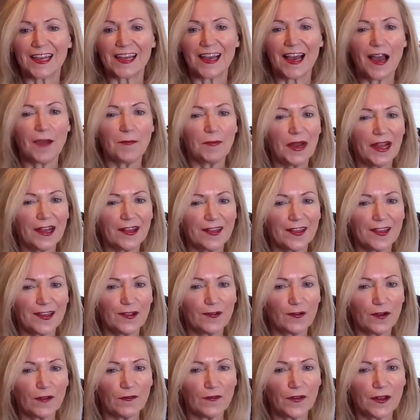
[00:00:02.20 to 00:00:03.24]
I'm Nancy
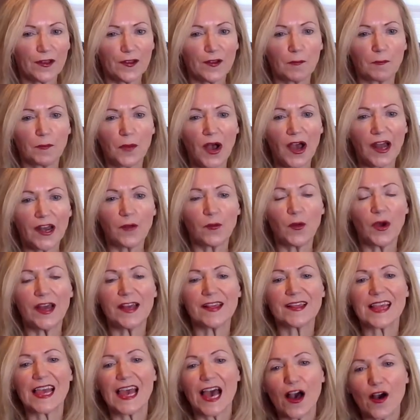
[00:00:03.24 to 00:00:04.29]
Griffin, your body-wise
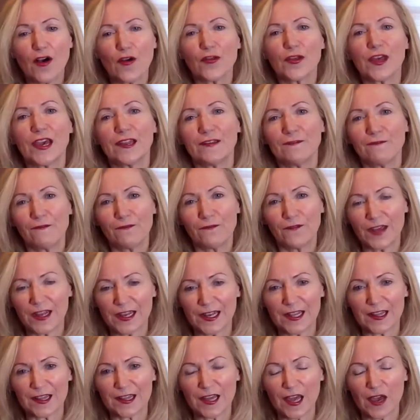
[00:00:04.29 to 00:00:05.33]
health and
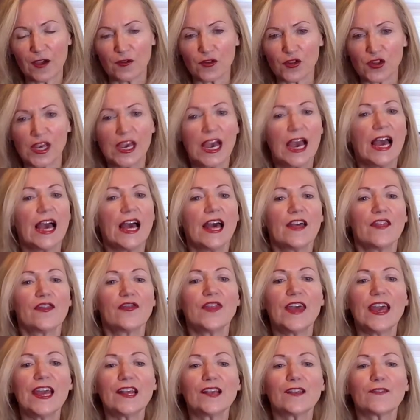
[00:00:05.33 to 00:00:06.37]
fitness coach.
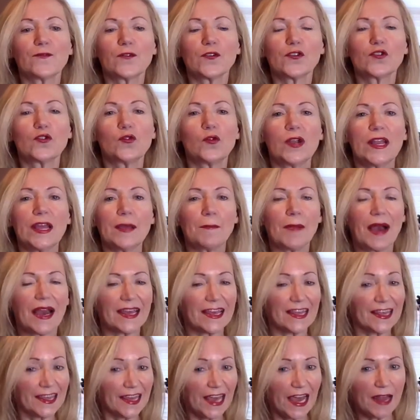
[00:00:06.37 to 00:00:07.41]
Thanks for joining my
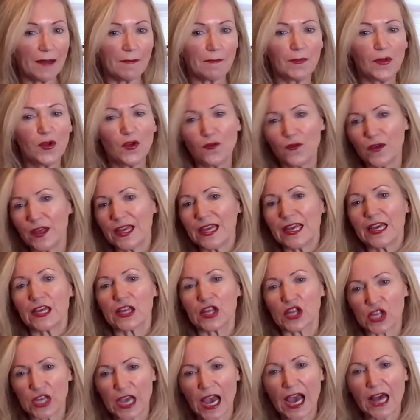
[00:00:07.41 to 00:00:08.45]
Get Moving
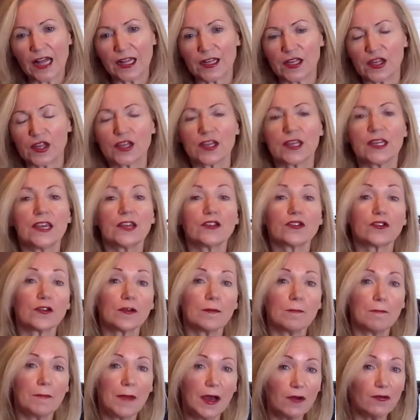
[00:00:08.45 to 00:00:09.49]
Challenge to get your
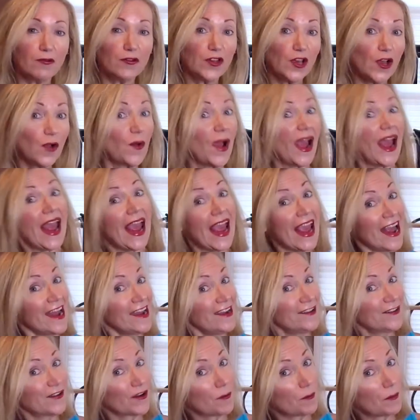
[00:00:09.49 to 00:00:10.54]
mojo
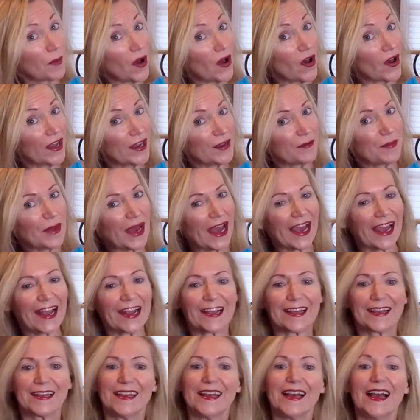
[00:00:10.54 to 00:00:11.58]
and your bod back.
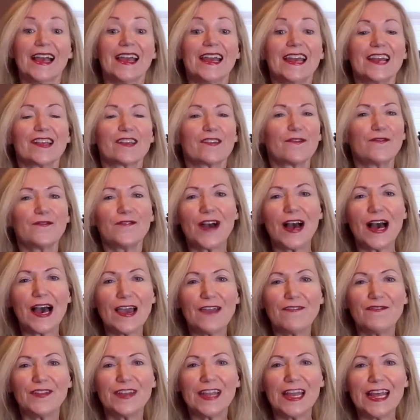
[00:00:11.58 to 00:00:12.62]
It's
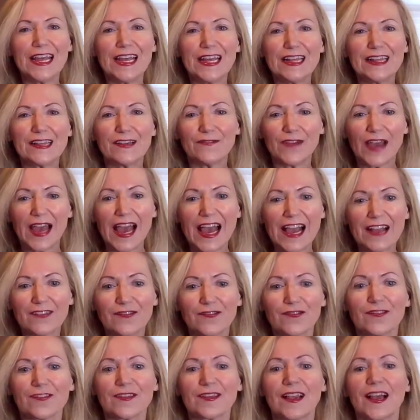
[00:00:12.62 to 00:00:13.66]
5 days of
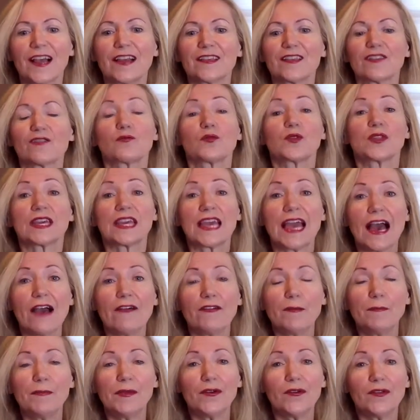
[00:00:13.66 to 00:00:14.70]
exercises with
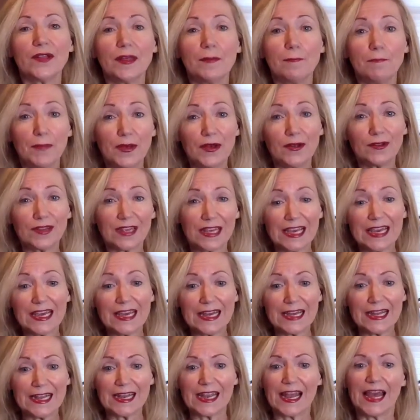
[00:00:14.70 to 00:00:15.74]
accountability built
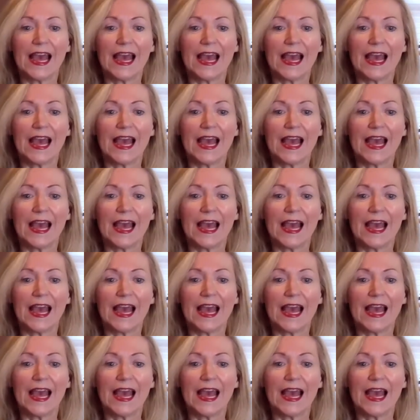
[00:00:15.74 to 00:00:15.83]
in,